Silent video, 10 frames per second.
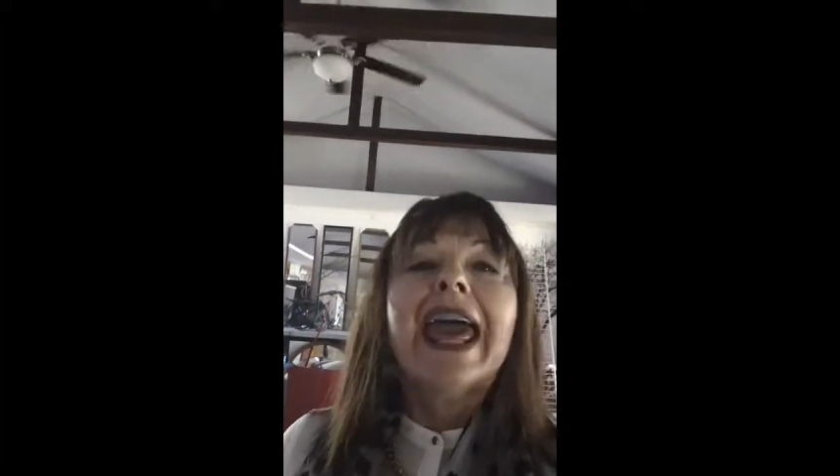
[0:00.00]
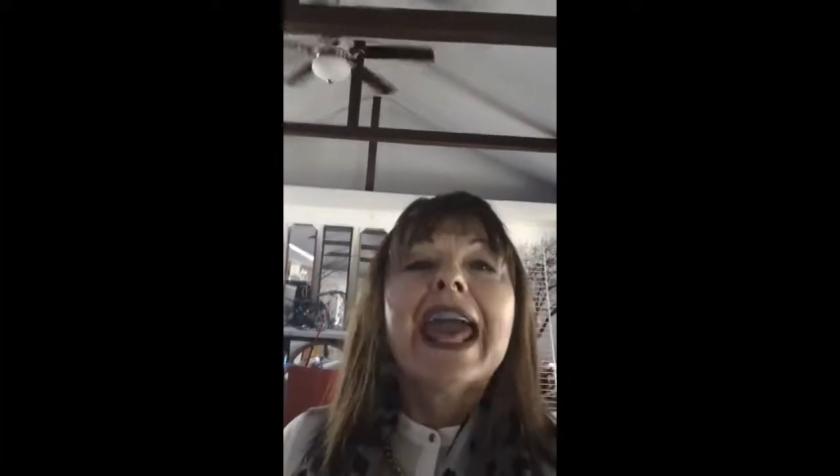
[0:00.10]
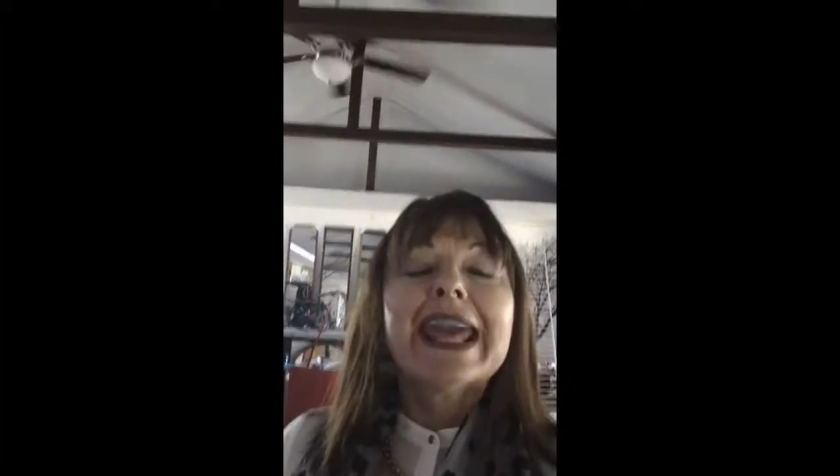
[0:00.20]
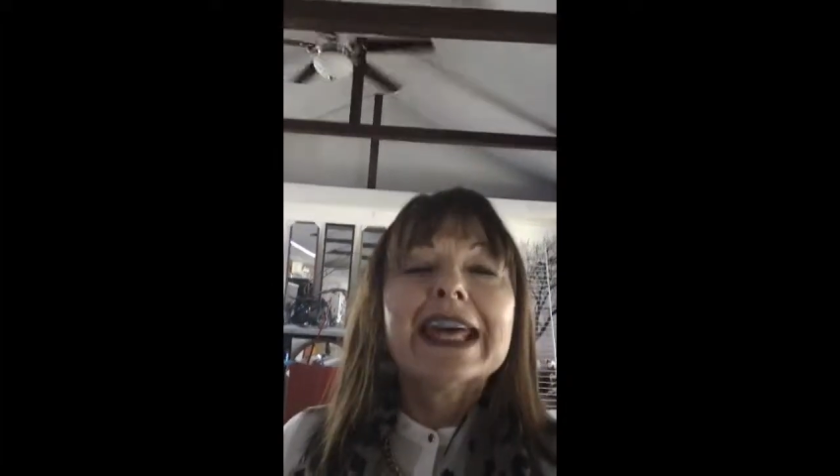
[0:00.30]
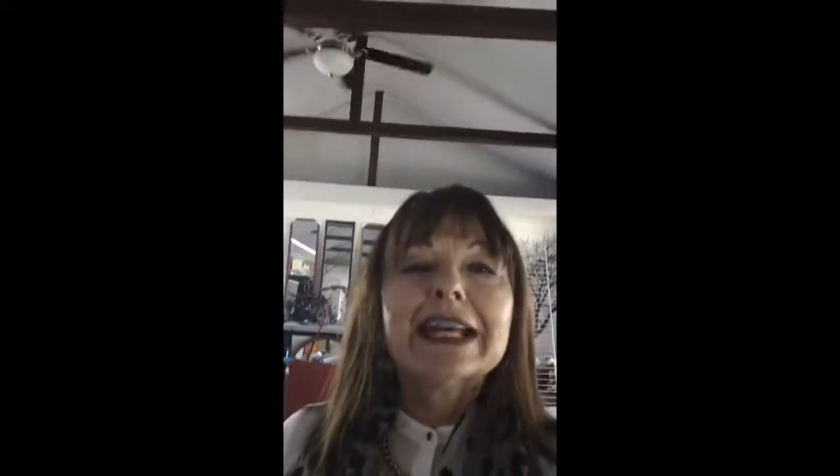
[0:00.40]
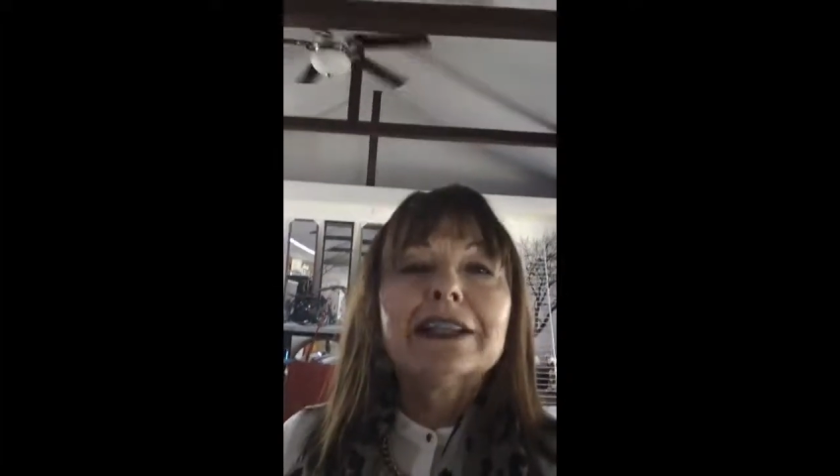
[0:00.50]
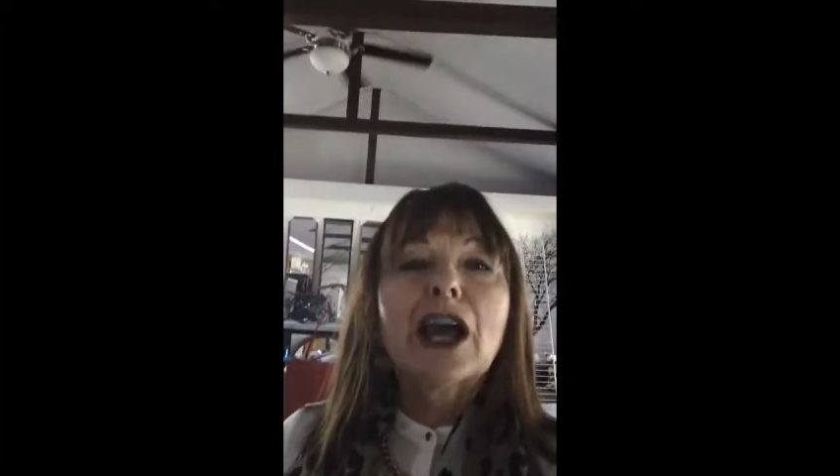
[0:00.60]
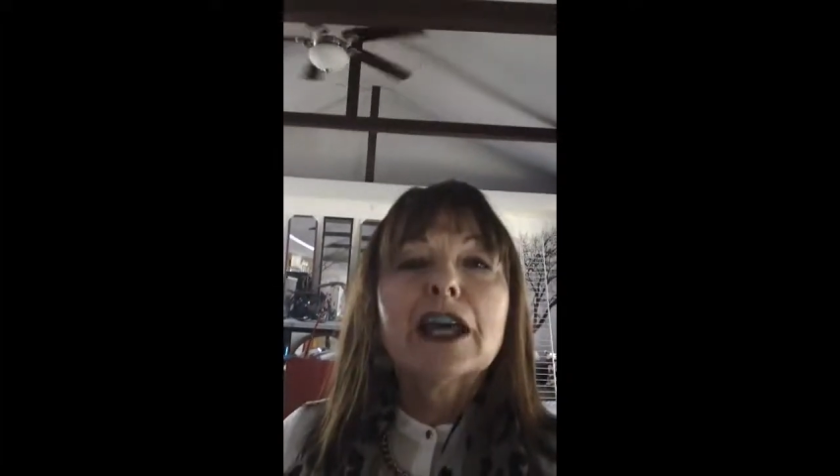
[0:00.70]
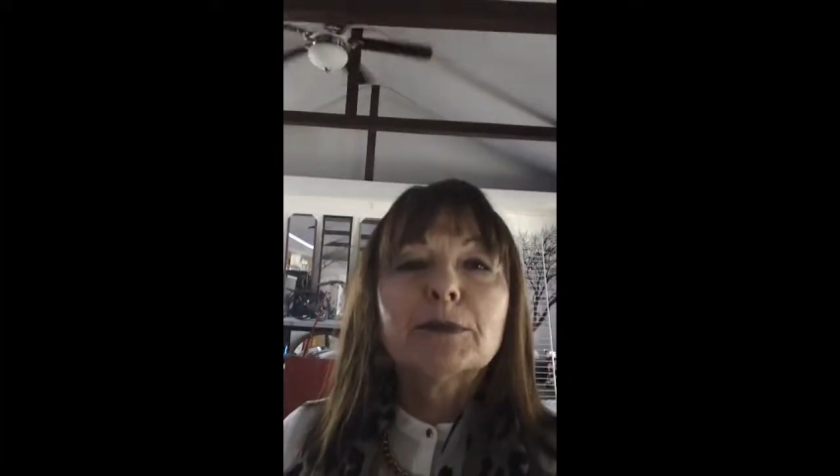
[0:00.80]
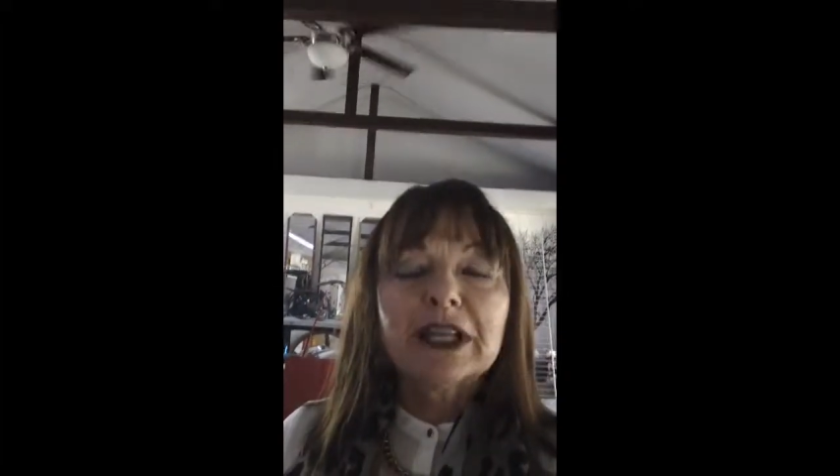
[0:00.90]
And
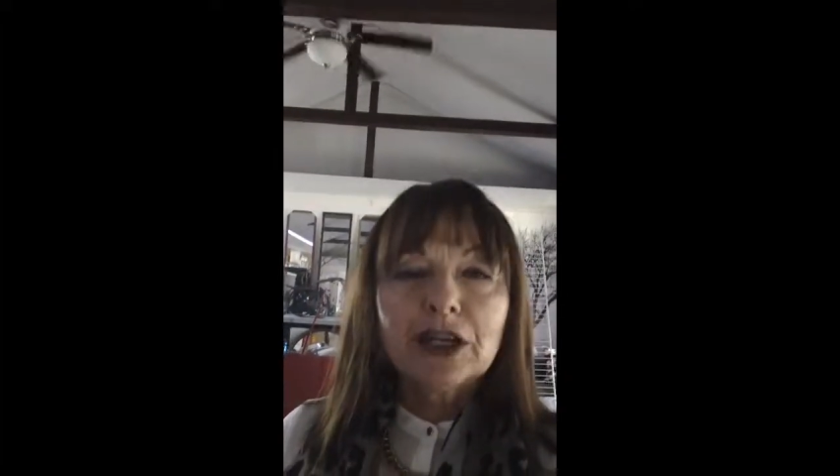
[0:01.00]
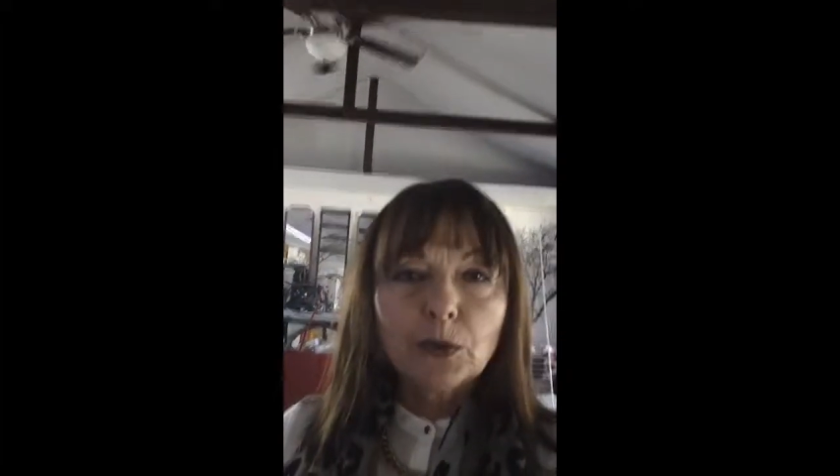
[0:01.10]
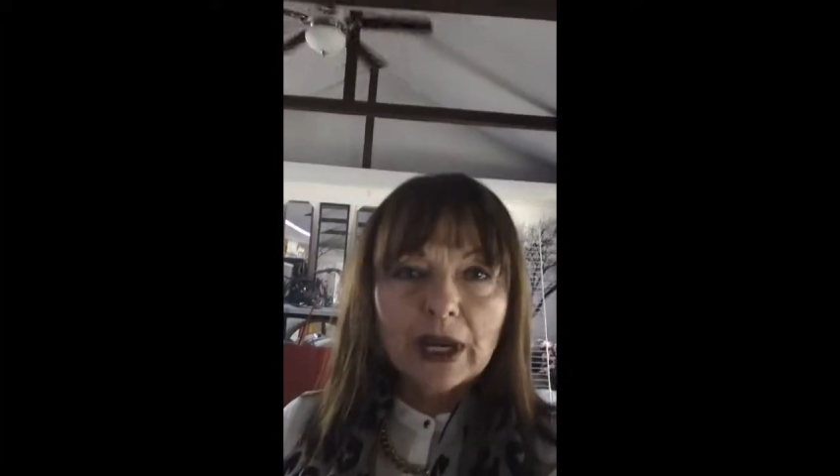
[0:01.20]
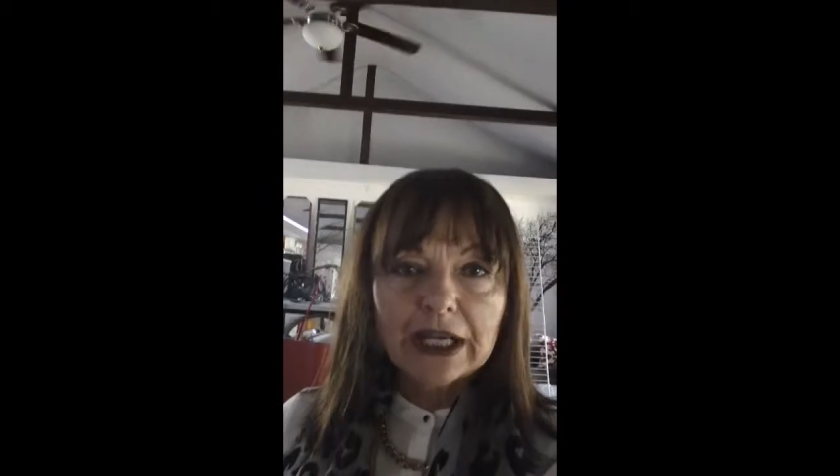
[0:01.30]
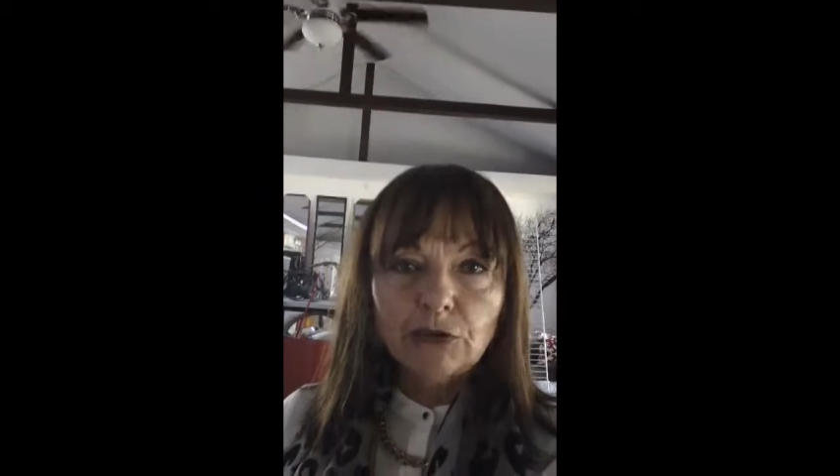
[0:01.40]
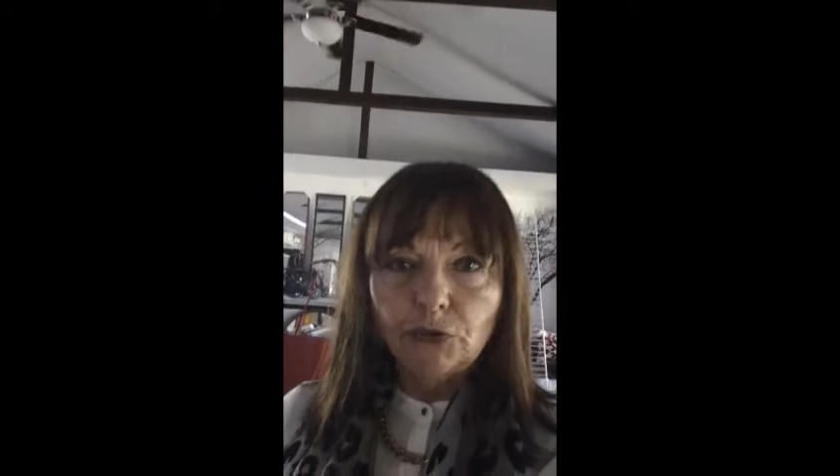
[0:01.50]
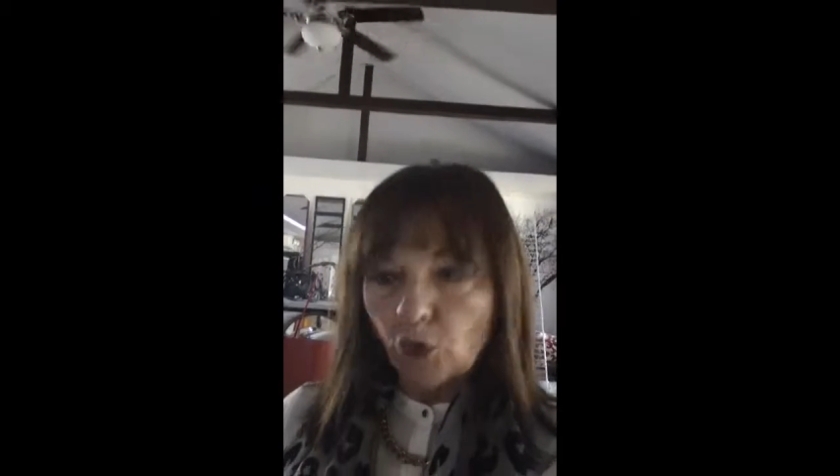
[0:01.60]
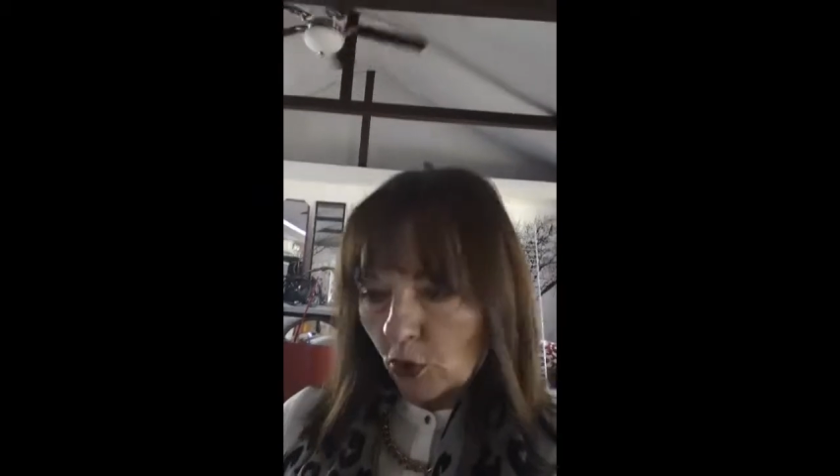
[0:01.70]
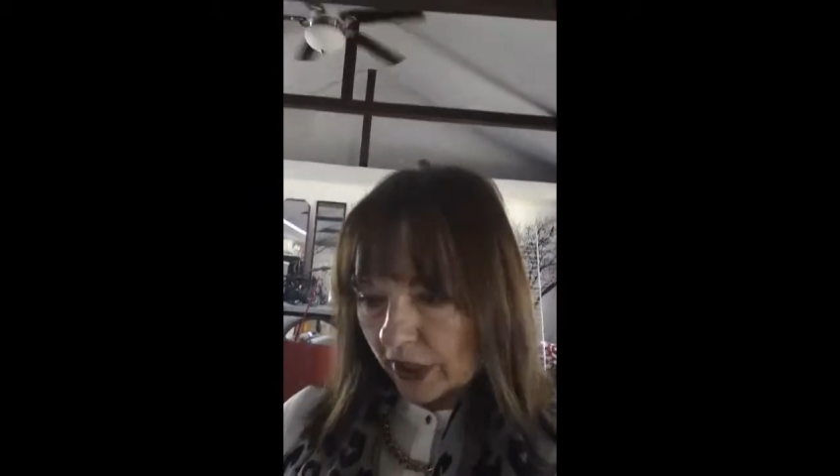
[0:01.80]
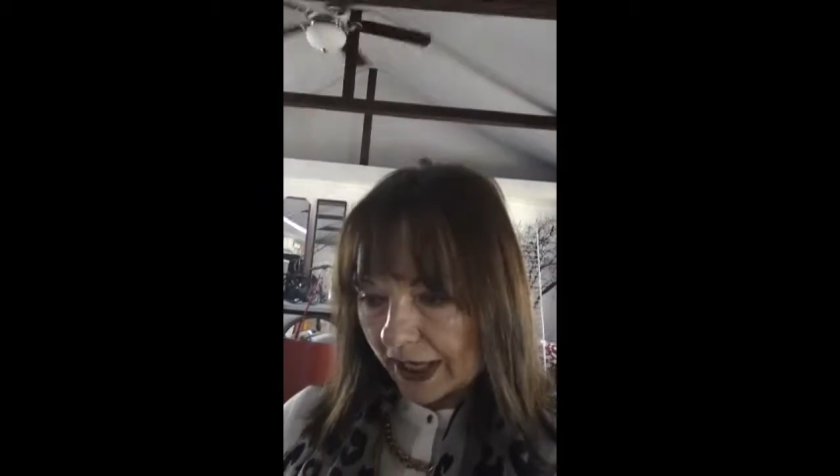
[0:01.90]
I am getting ready for